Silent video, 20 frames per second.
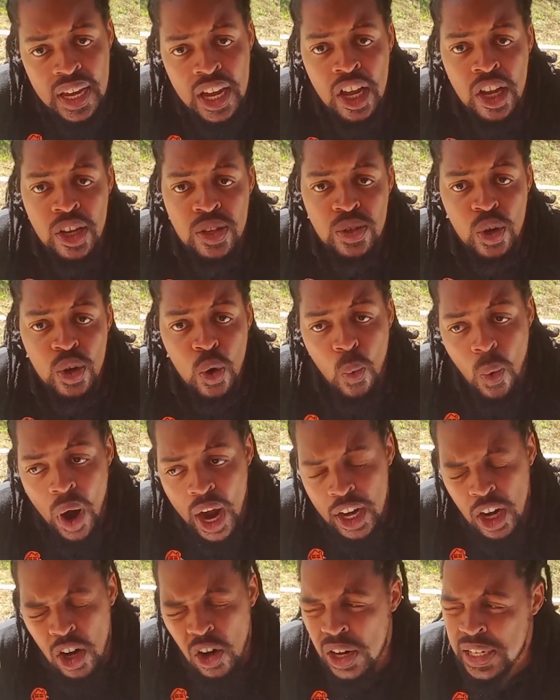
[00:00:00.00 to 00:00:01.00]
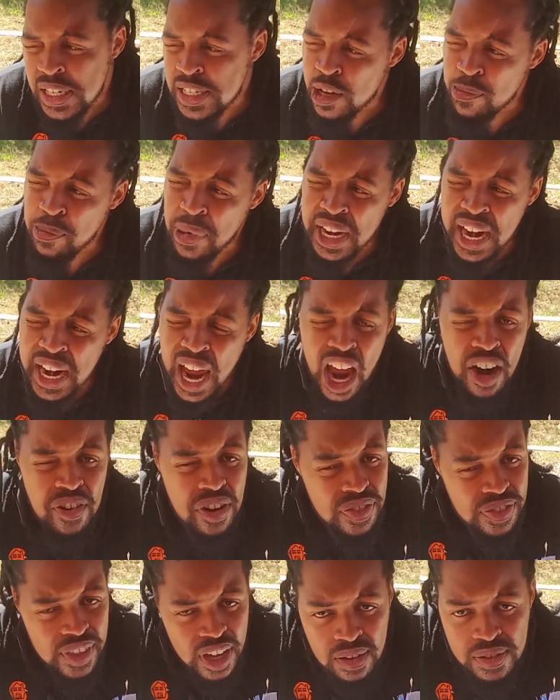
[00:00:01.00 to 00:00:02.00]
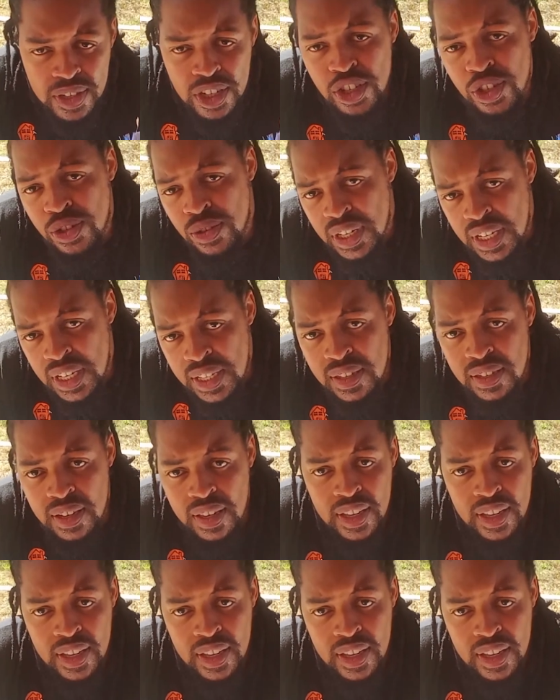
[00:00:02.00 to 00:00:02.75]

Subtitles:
So one lot is about 100,000 units.